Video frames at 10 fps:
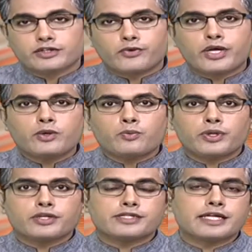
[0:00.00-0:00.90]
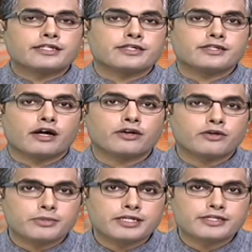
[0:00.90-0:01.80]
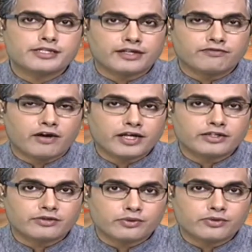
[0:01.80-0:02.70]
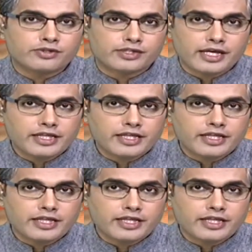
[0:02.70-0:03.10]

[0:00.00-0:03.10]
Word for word: agreeing with the centre's arguments that wider roads